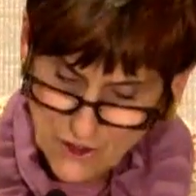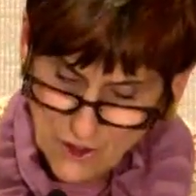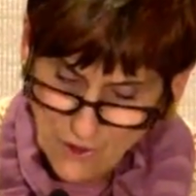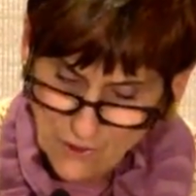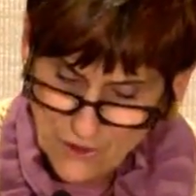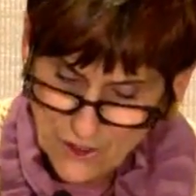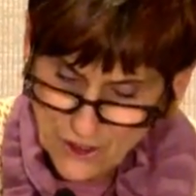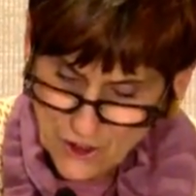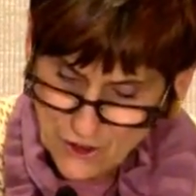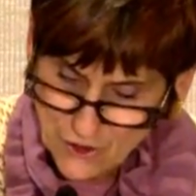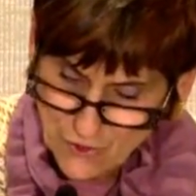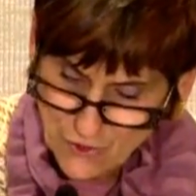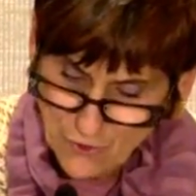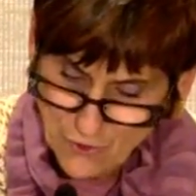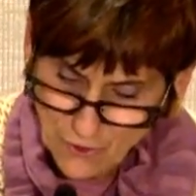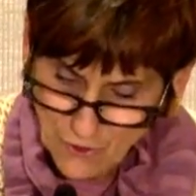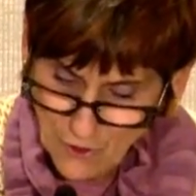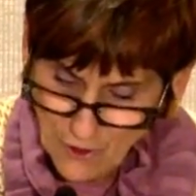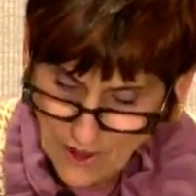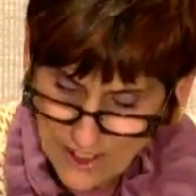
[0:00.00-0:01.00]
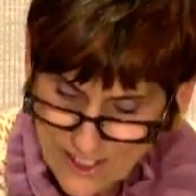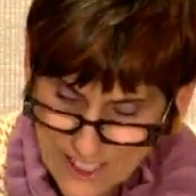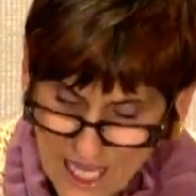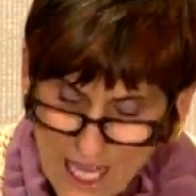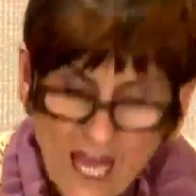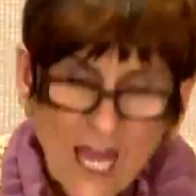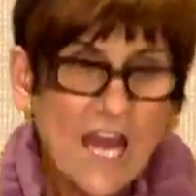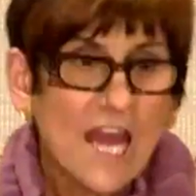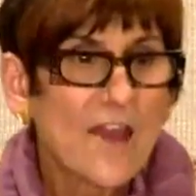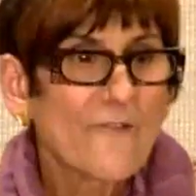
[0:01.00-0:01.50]
soda's true cost.
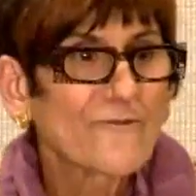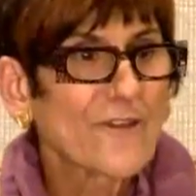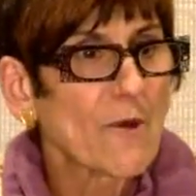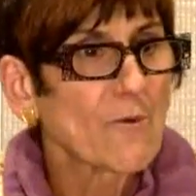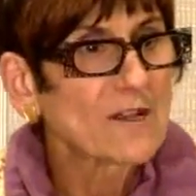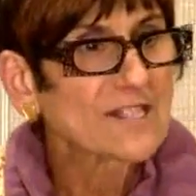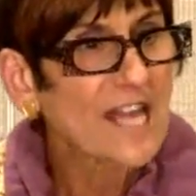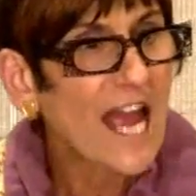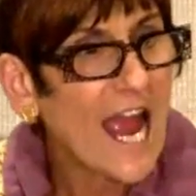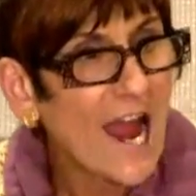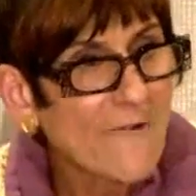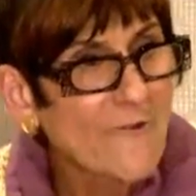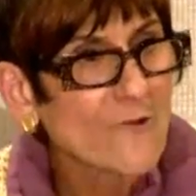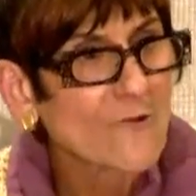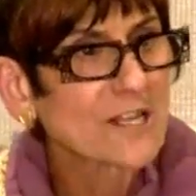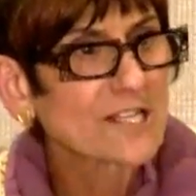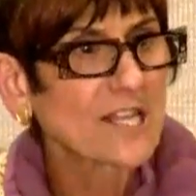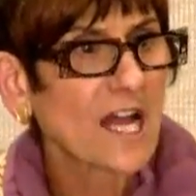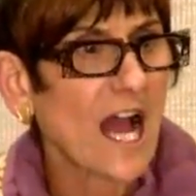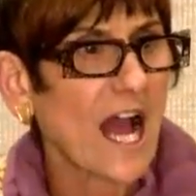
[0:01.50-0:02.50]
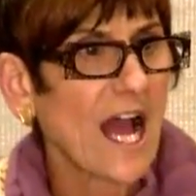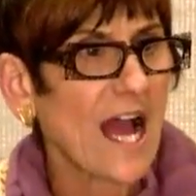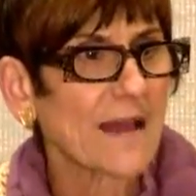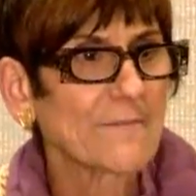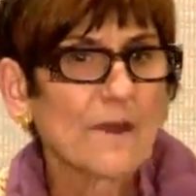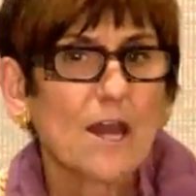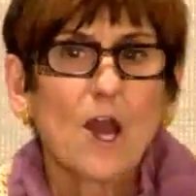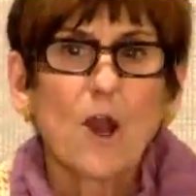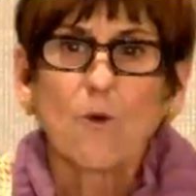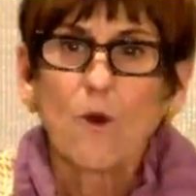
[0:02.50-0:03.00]
If there was ever a
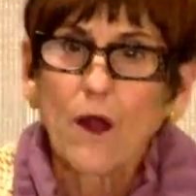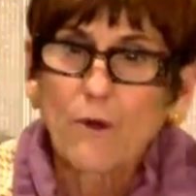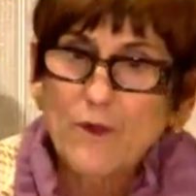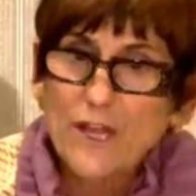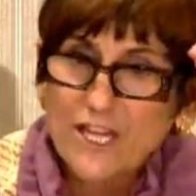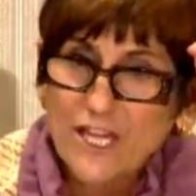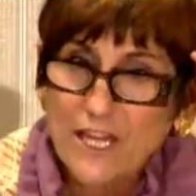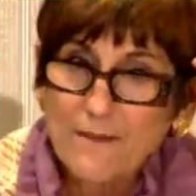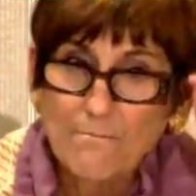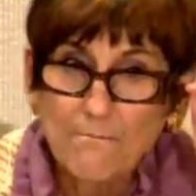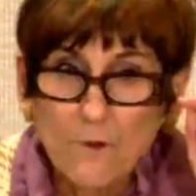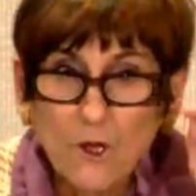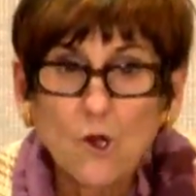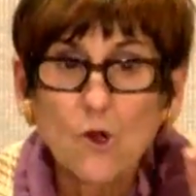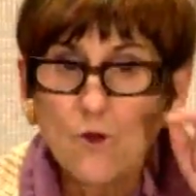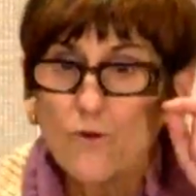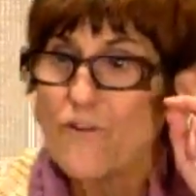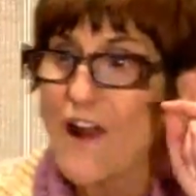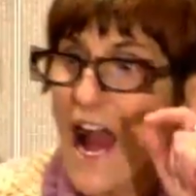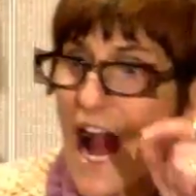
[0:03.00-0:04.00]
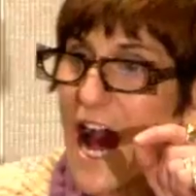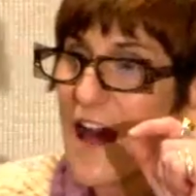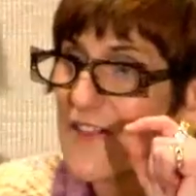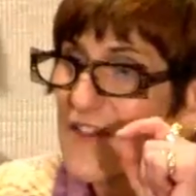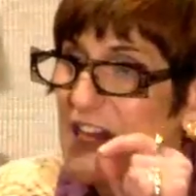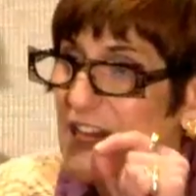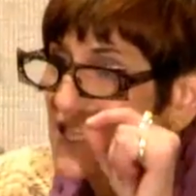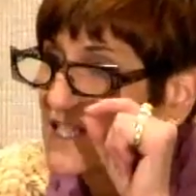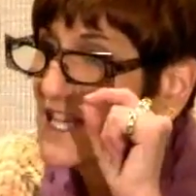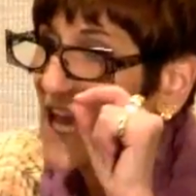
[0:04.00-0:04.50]
time when we can move
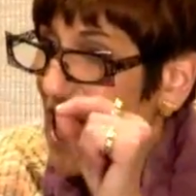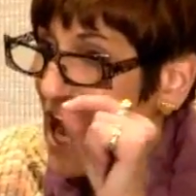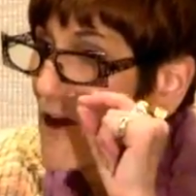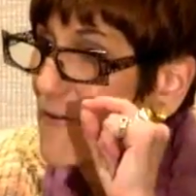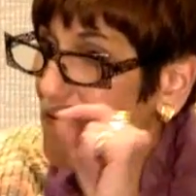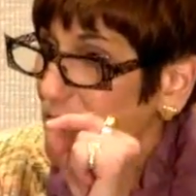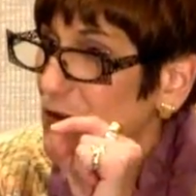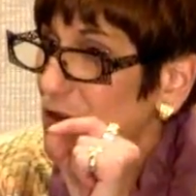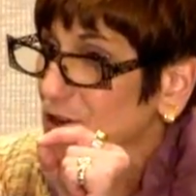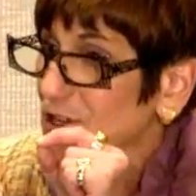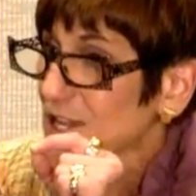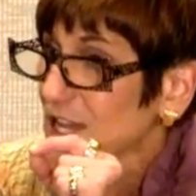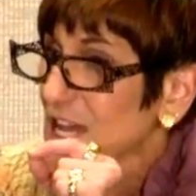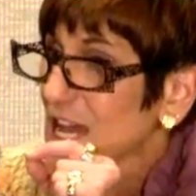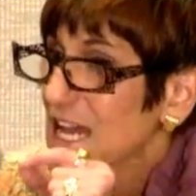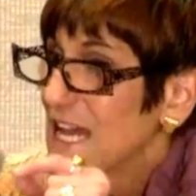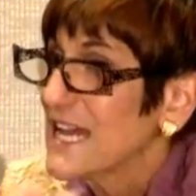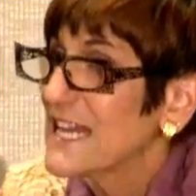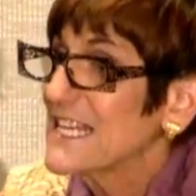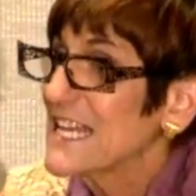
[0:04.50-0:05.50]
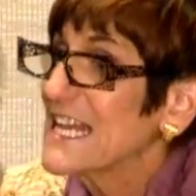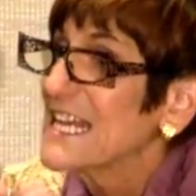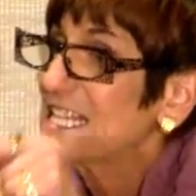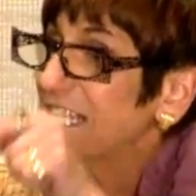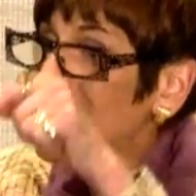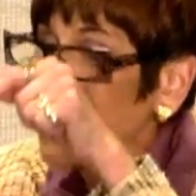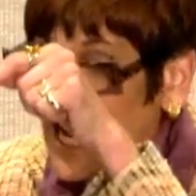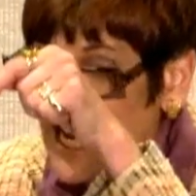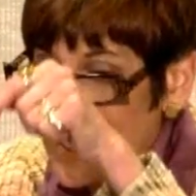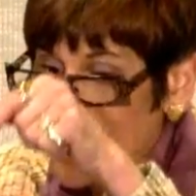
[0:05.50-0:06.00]
on this effort, it
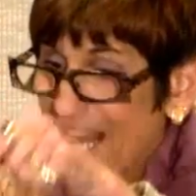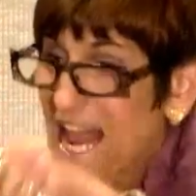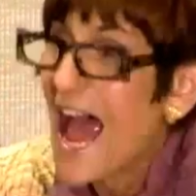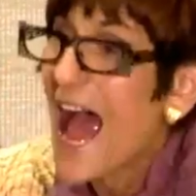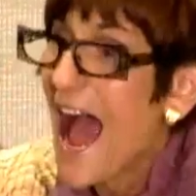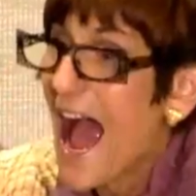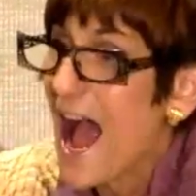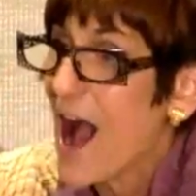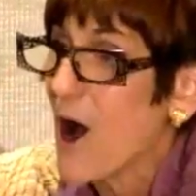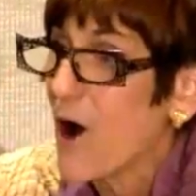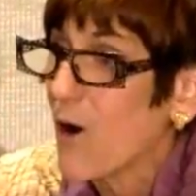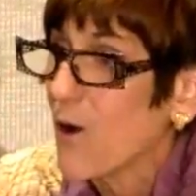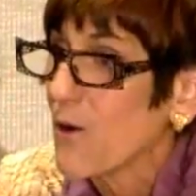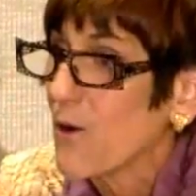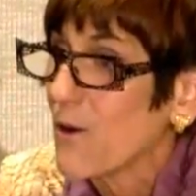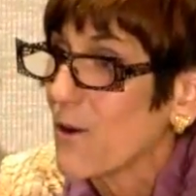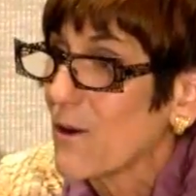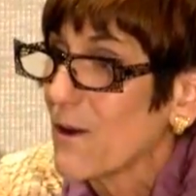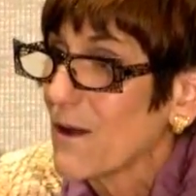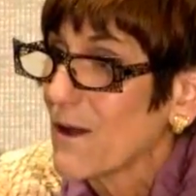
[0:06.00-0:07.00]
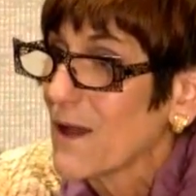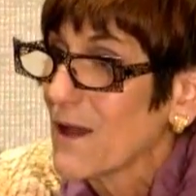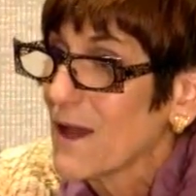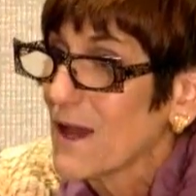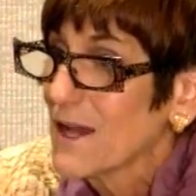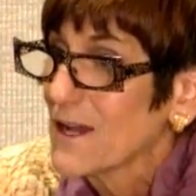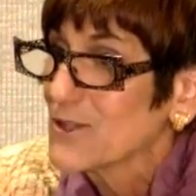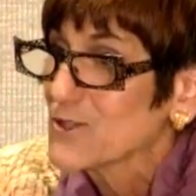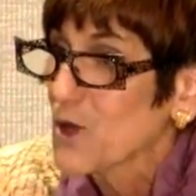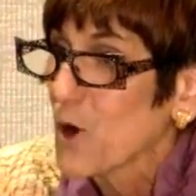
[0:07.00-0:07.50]
is now.
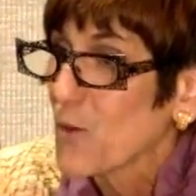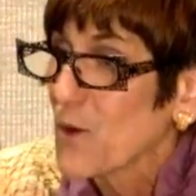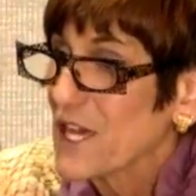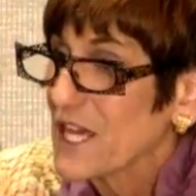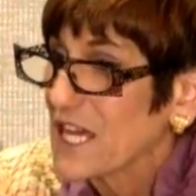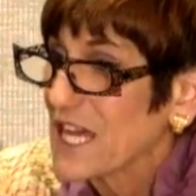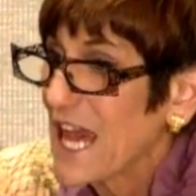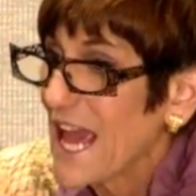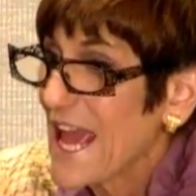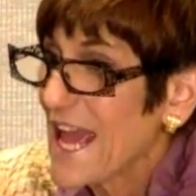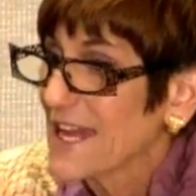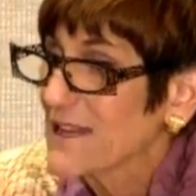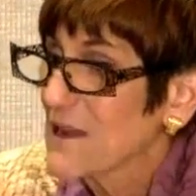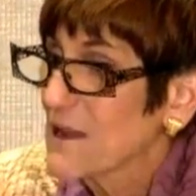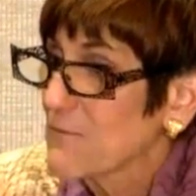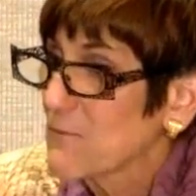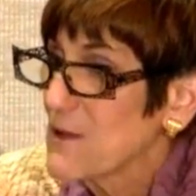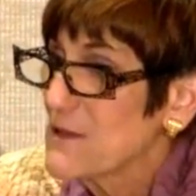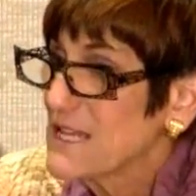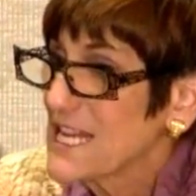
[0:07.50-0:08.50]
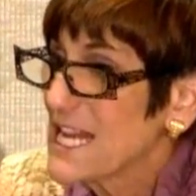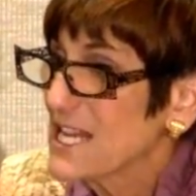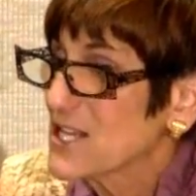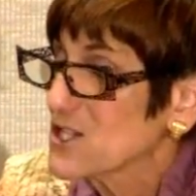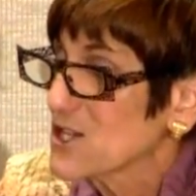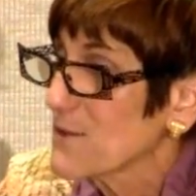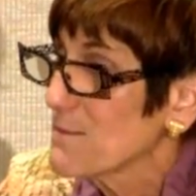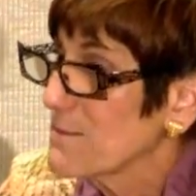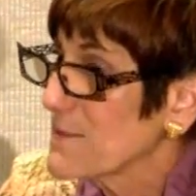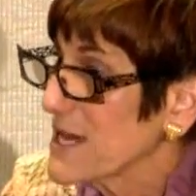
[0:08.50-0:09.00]
So we can't, we
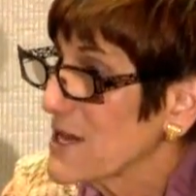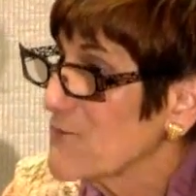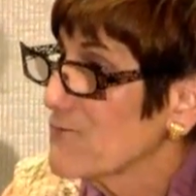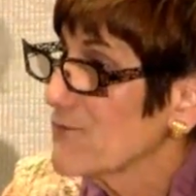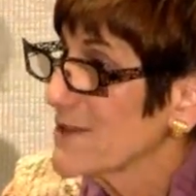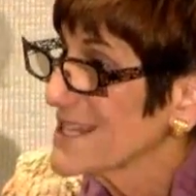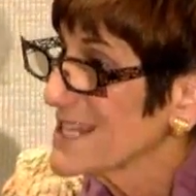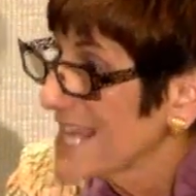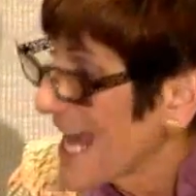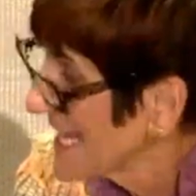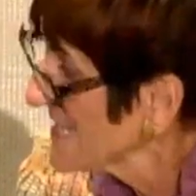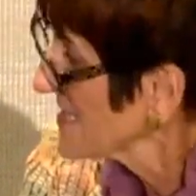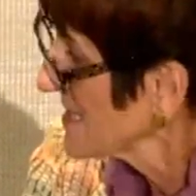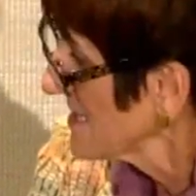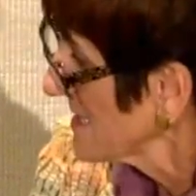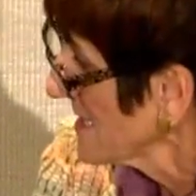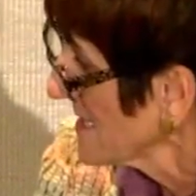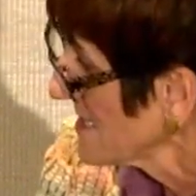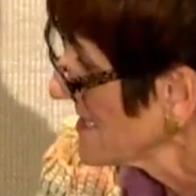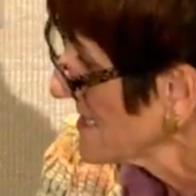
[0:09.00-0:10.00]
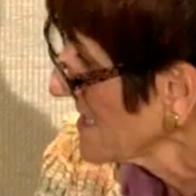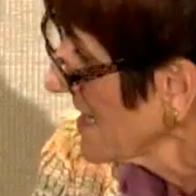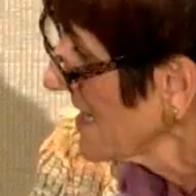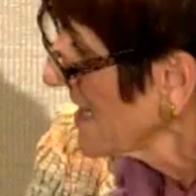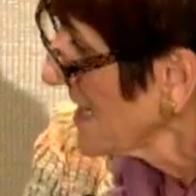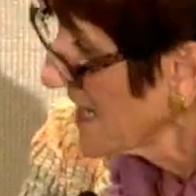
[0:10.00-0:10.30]
need to be relentless